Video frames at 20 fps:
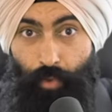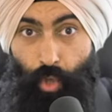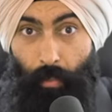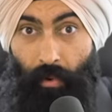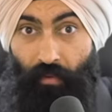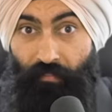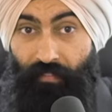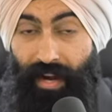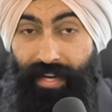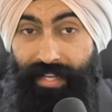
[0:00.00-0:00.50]
or
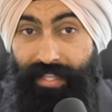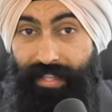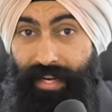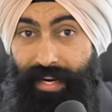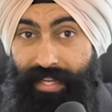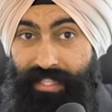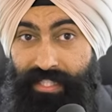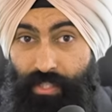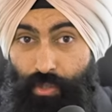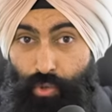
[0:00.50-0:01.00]
by finding the
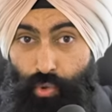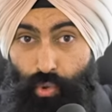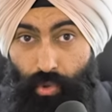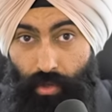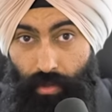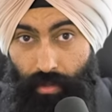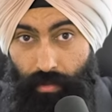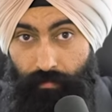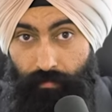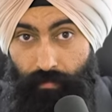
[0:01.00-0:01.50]
next
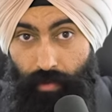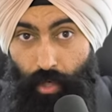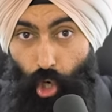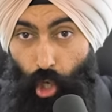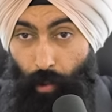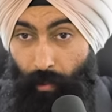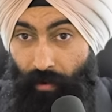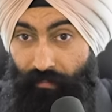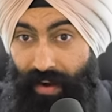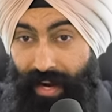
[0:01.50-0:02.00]
Google,
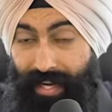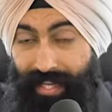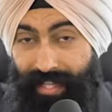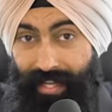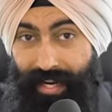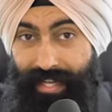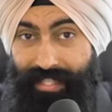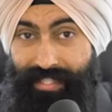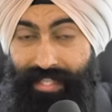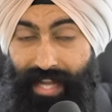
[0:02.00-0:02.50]
or by finding
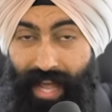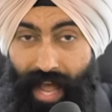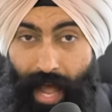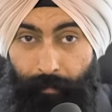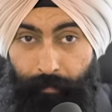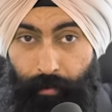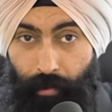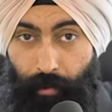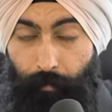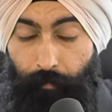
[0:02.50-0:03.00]
the next
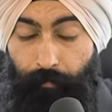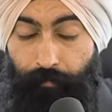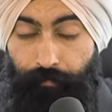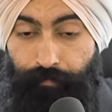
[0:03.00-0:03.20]
Apple.